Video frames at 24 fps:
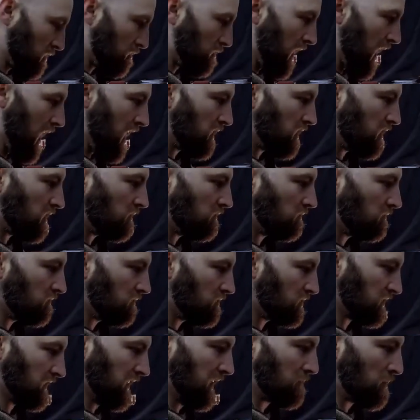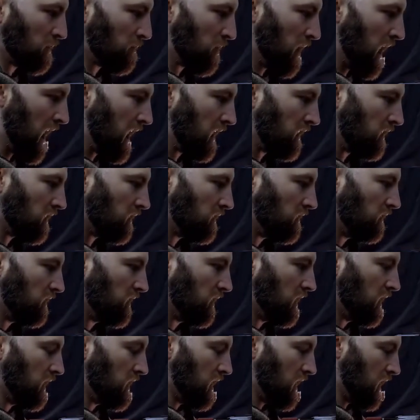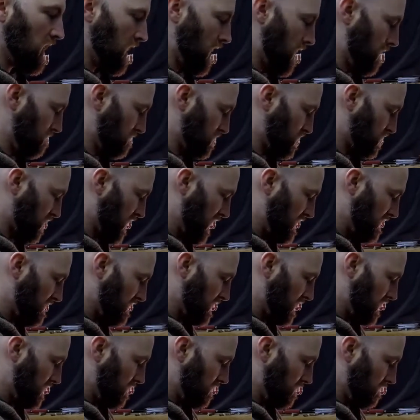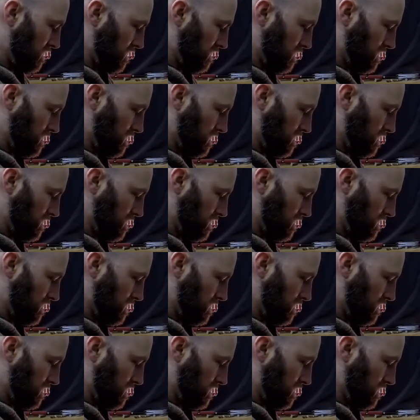on your pattern, set up your pattern, trace it,